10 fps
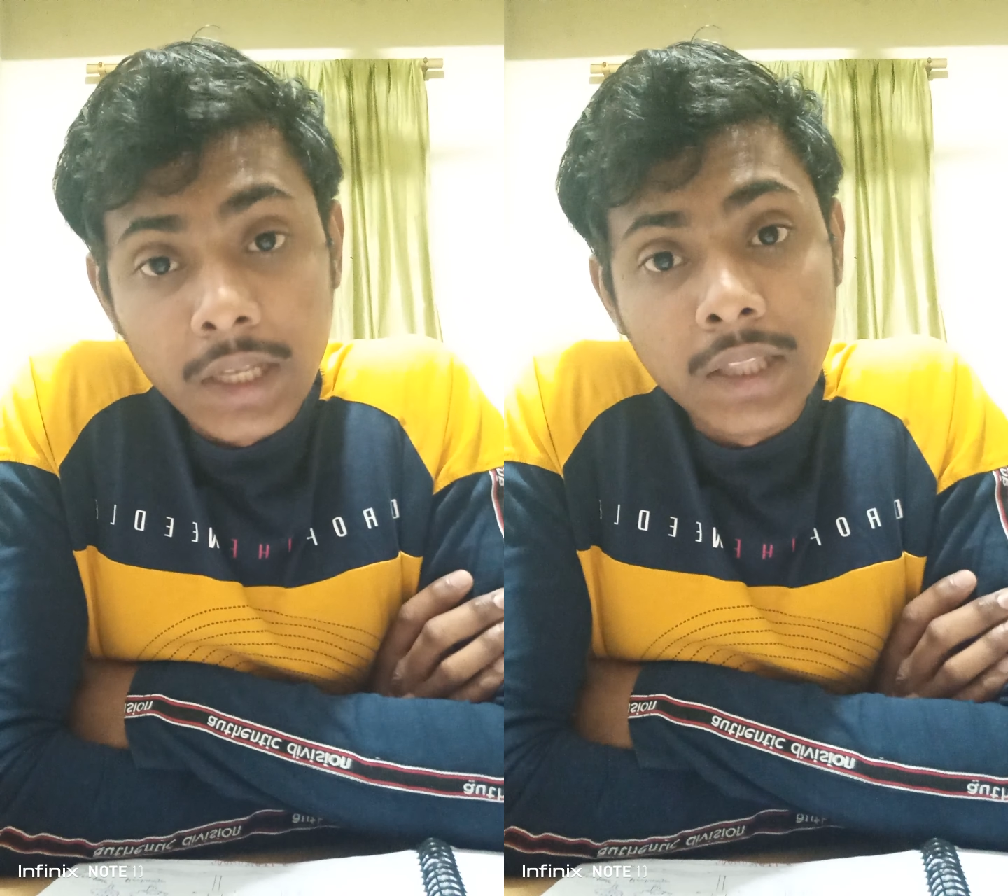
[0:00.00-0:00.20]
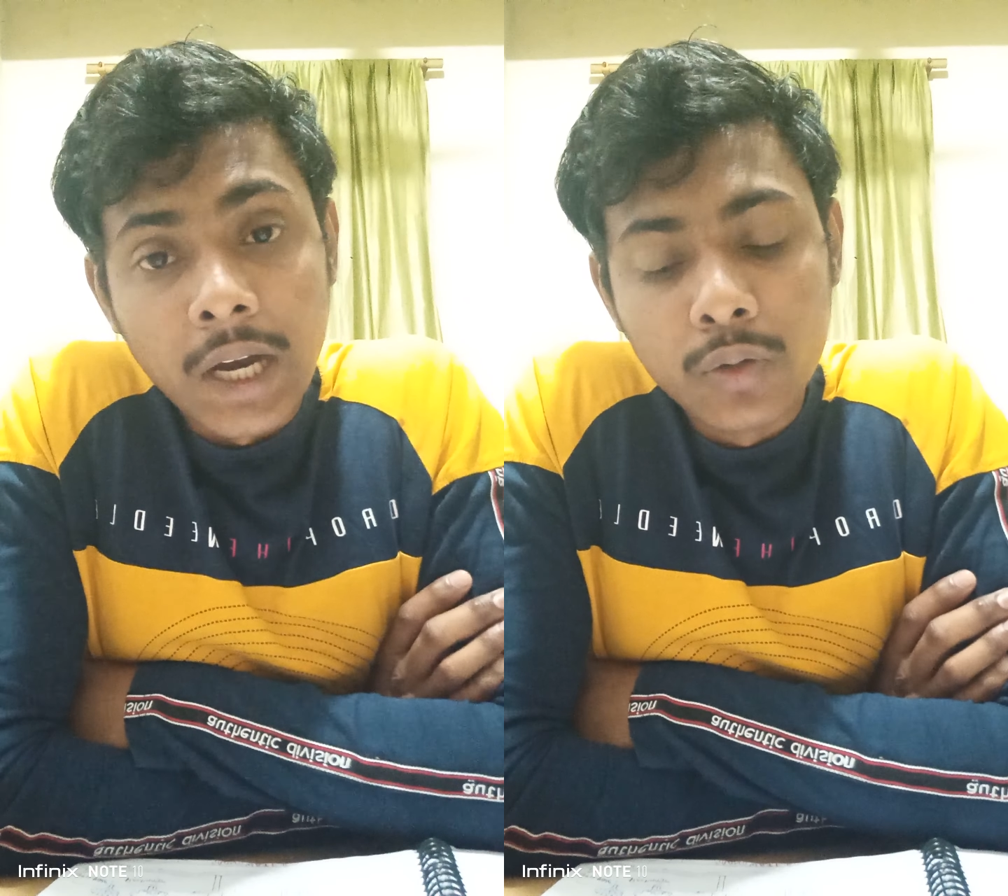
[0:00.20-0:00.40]

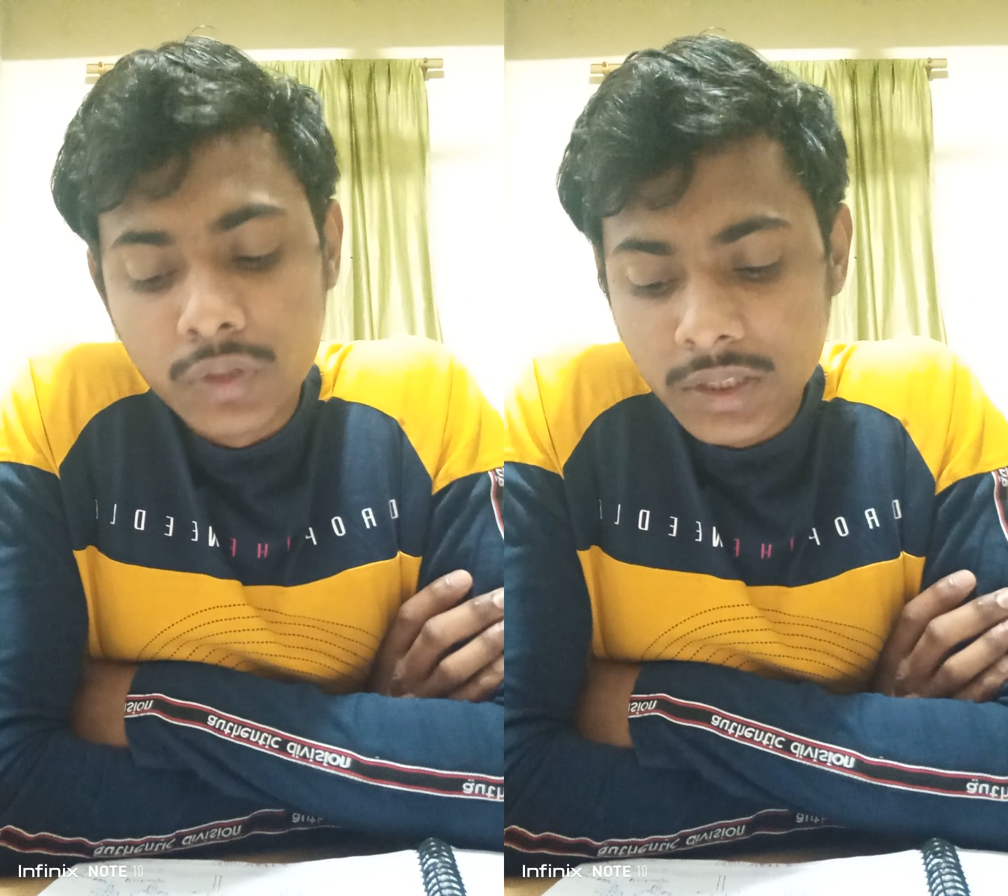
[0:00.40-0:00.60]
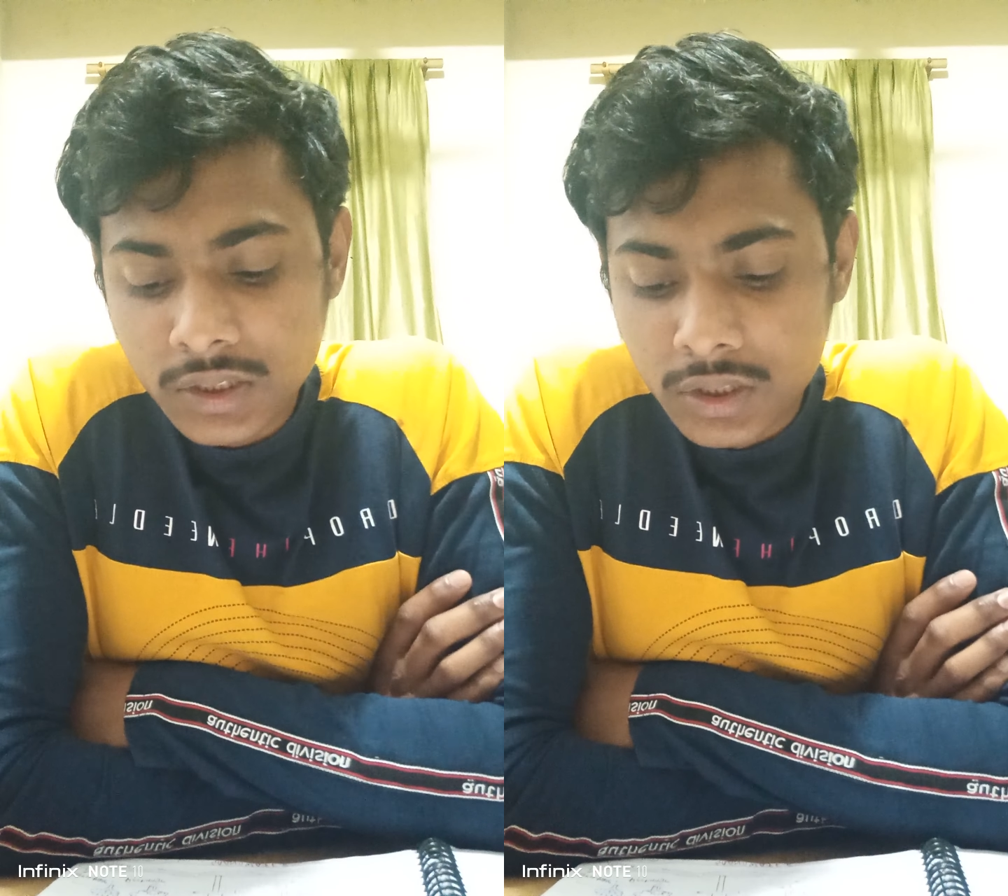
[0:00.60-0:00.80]

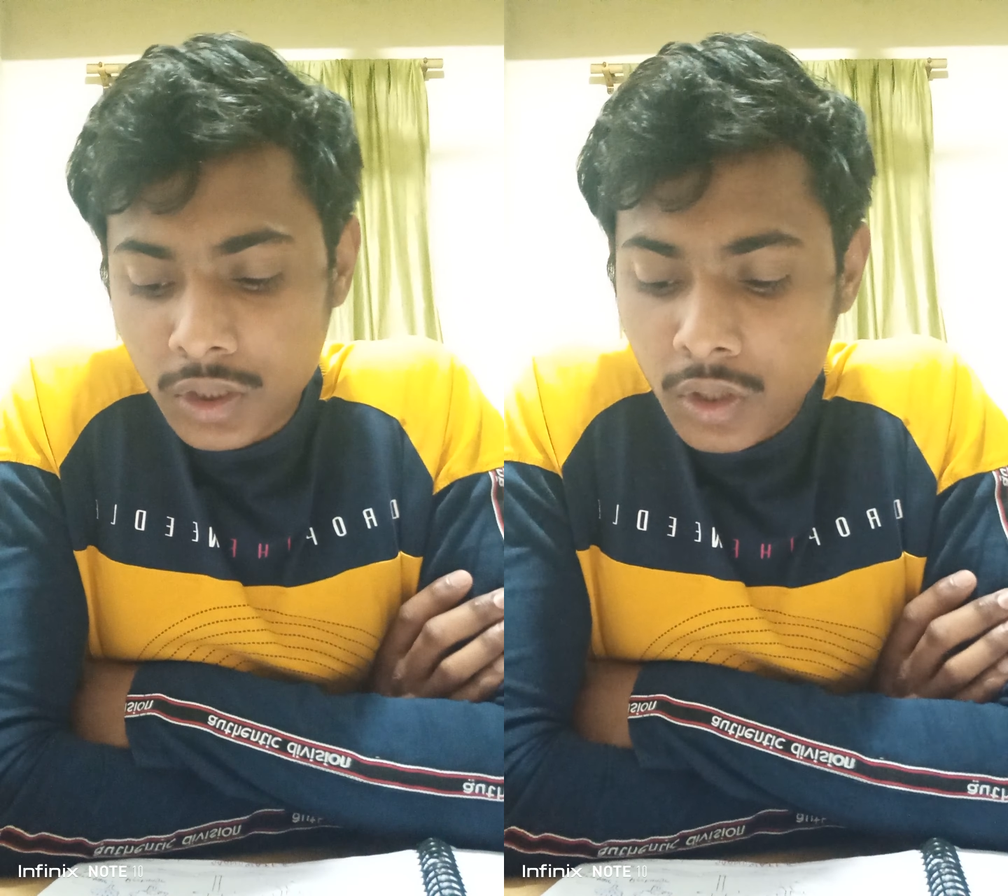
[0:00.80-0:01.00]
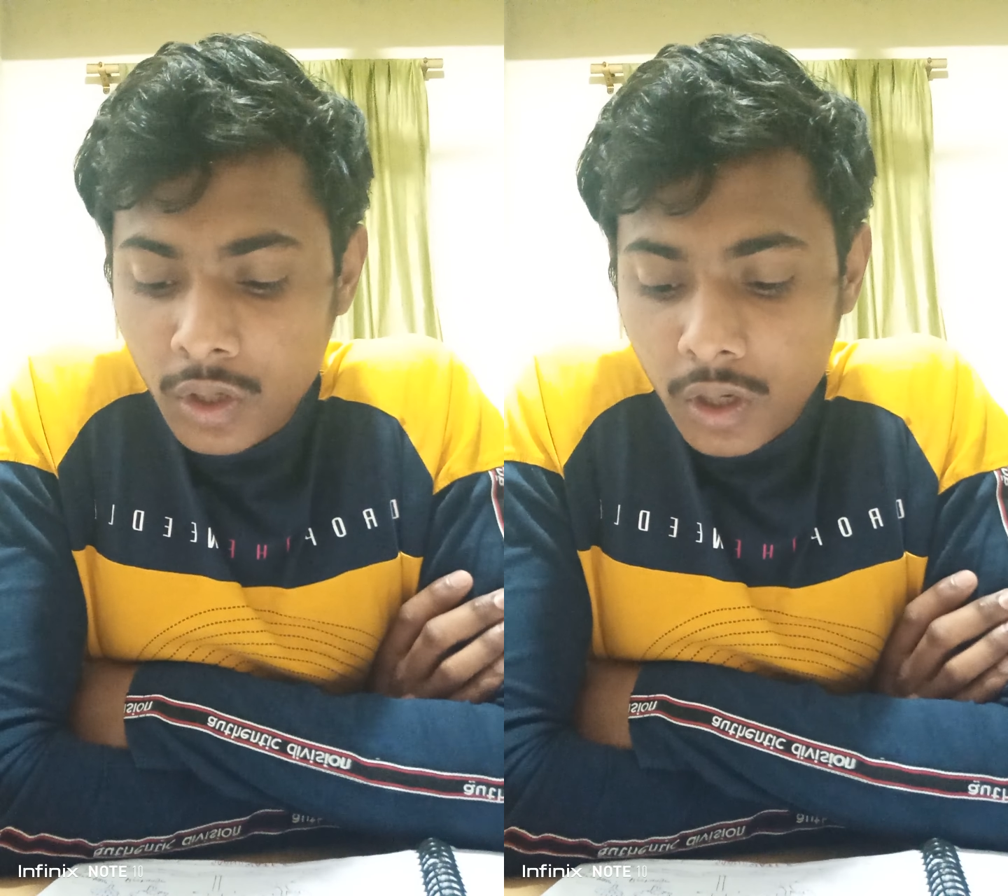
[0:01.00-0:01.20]
thousands
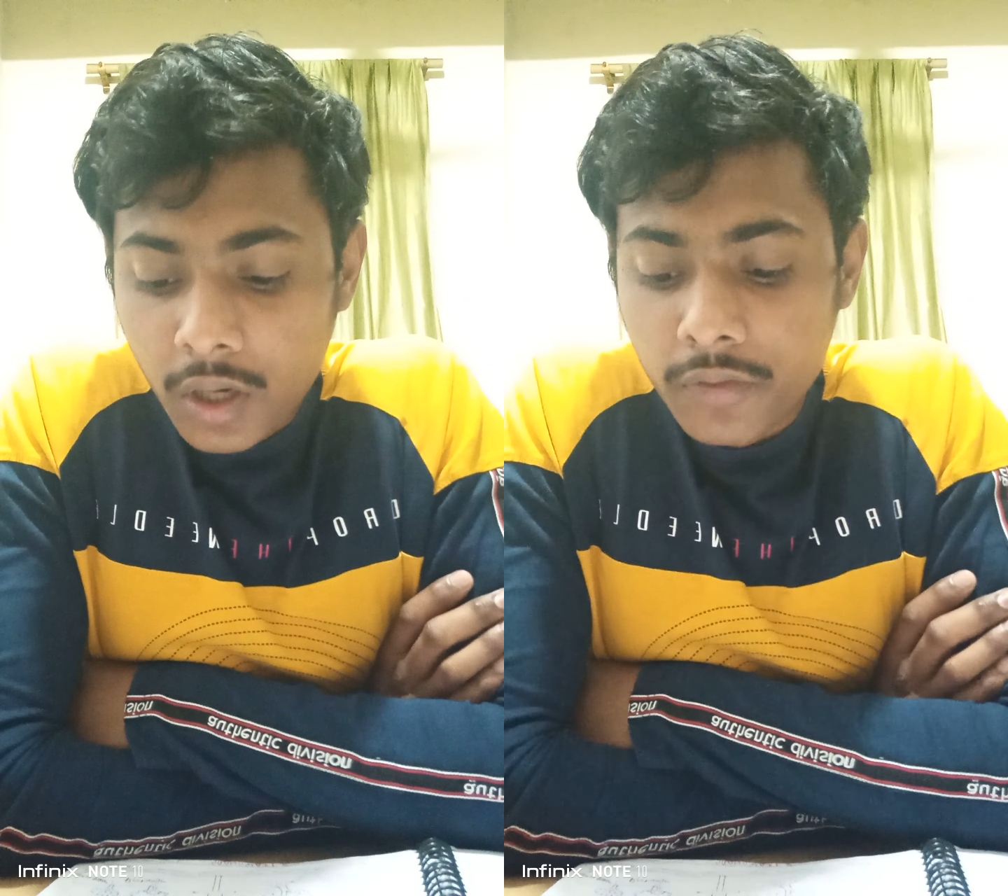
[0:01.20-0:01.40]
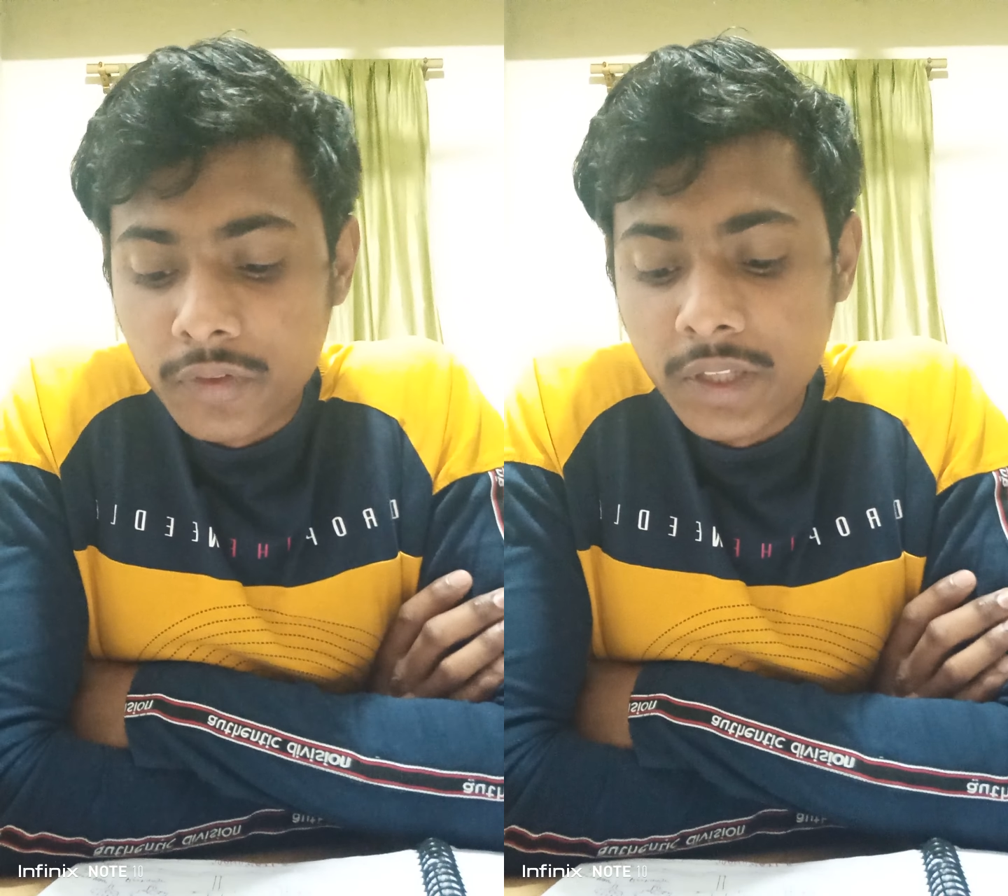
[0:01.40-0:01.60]

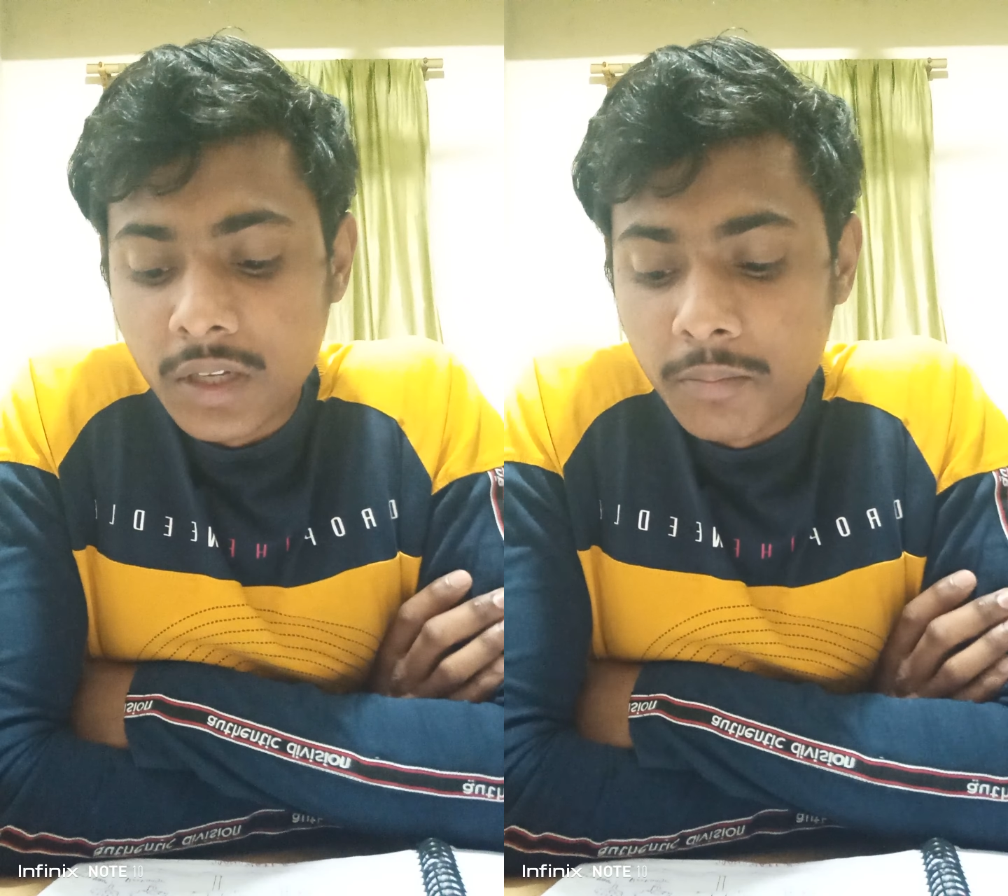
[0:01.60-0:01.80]
of year